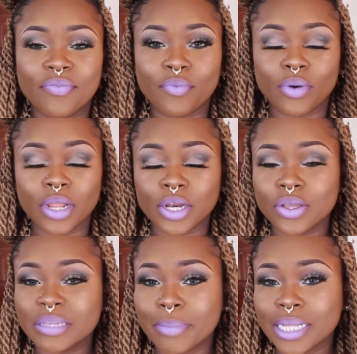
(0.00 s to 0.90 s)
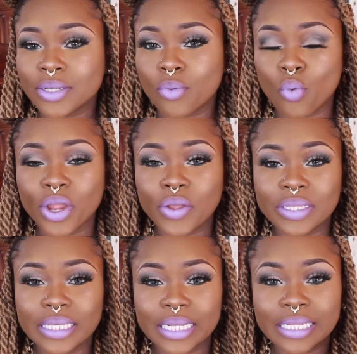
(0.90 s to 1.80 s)
if it doesn't matter where your
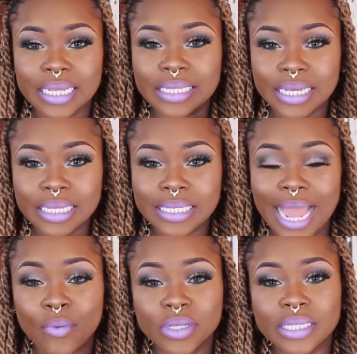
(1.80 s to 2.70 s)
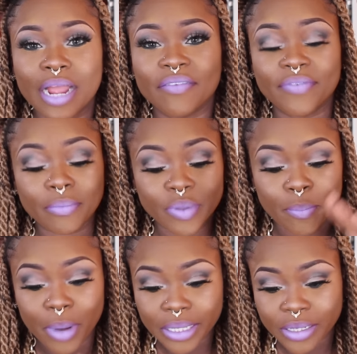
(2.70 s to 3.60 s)
skill set is I will start from the
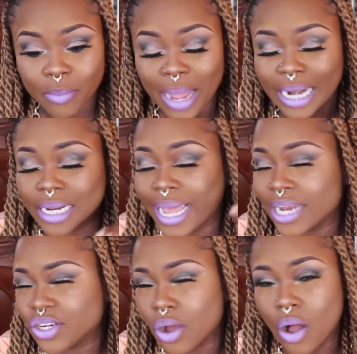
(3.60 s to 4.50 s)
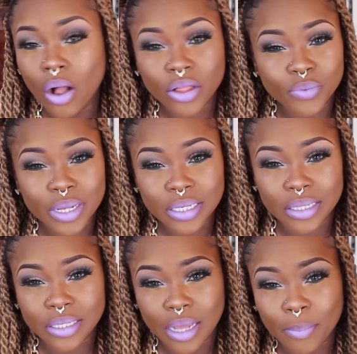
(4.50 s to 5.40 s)
bottom and guide you all the way to
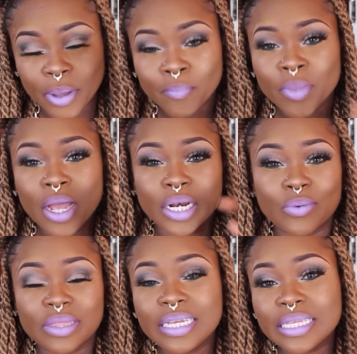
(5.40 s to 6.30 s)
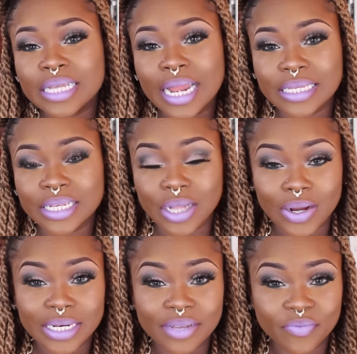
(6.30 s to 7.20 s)
the top now these classes
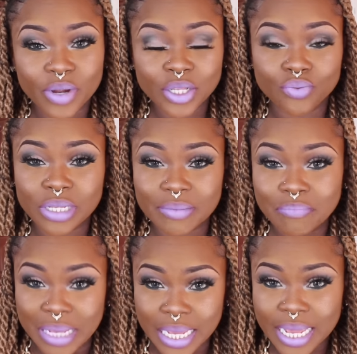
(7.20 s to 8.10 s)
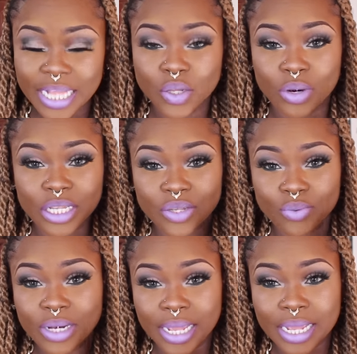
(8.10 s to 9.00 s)
are different reason being it's only
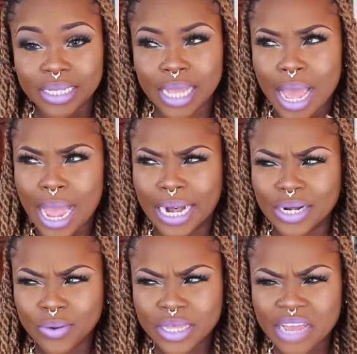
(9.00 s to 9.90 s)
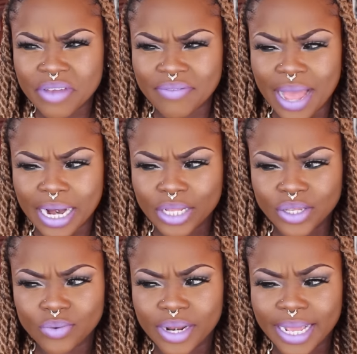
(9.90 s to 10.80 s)
two days and I don't think I've ever had a
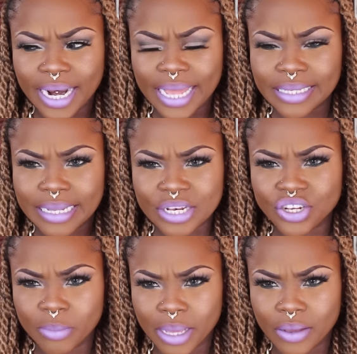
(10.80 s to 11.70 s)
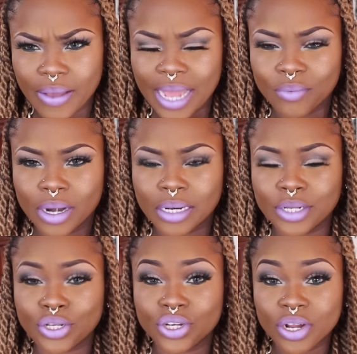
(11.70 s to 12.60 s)
two-day class in Jamaica I had one
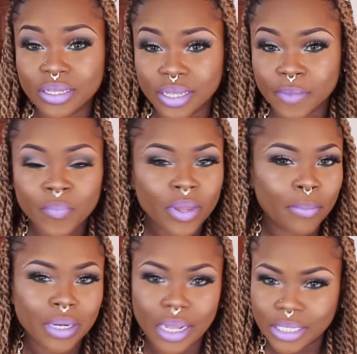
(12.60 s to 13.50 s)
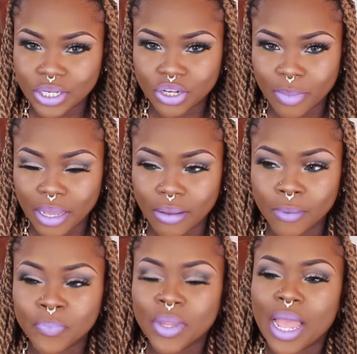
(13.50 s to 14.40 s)
in Jersey but not in
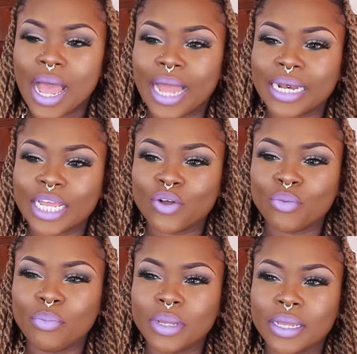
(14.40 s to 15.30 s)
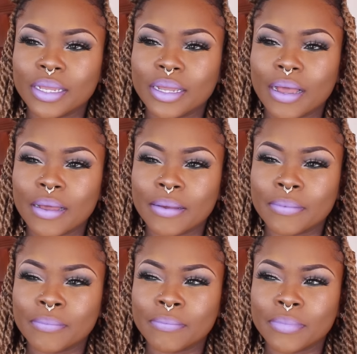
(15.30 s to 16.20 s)
Jamaica and it'll be
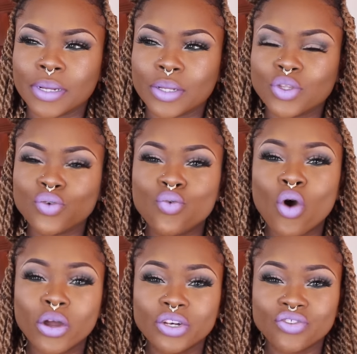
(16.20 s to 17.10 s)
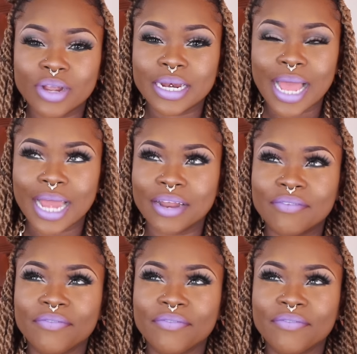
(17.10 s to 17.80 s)
um, $247